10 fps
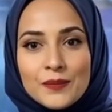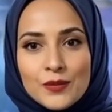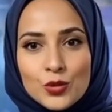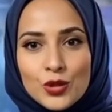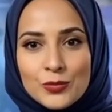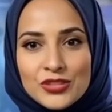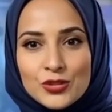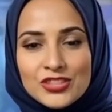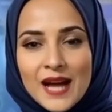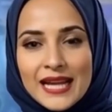groups
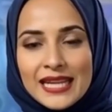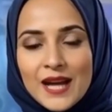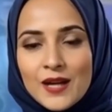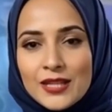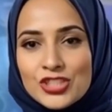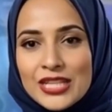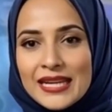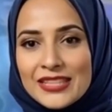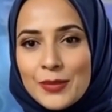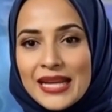whose ideology
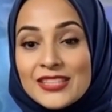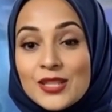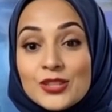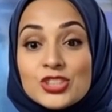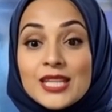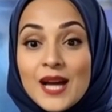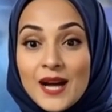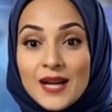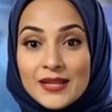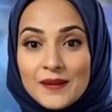is based on
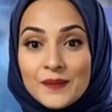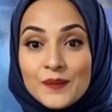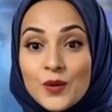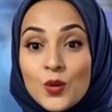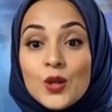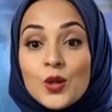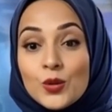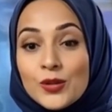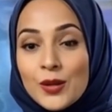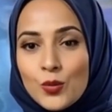jihad, or
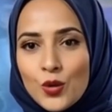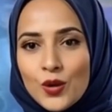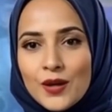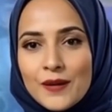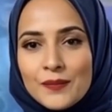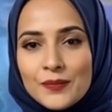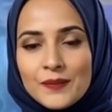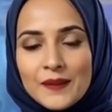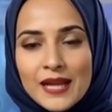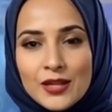holy war,
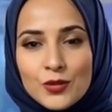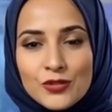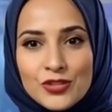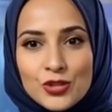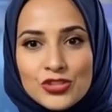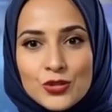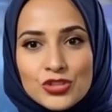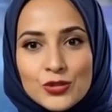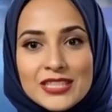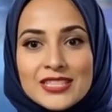and a refusal
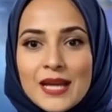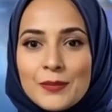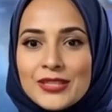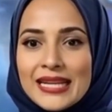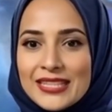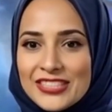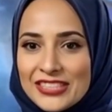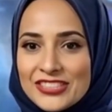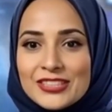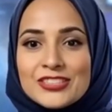to accept the
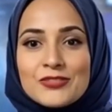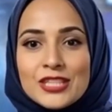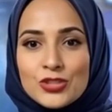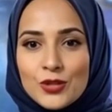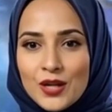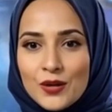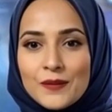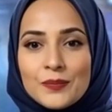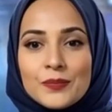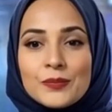existence of Israel.
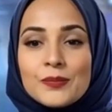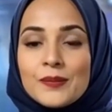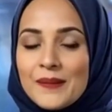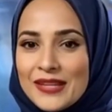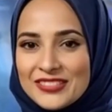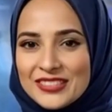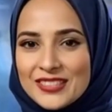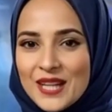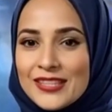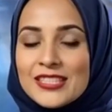This is
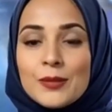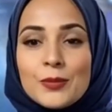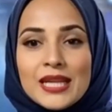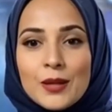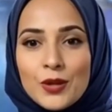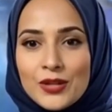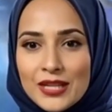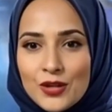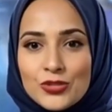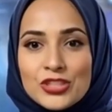not simply a
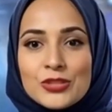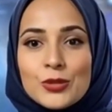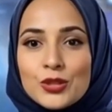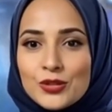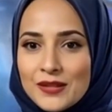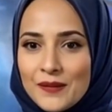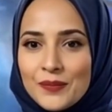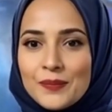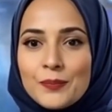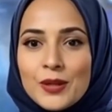political dispute,
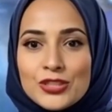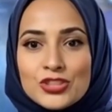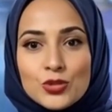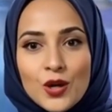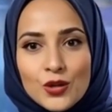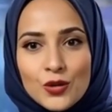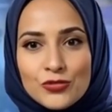but a struggle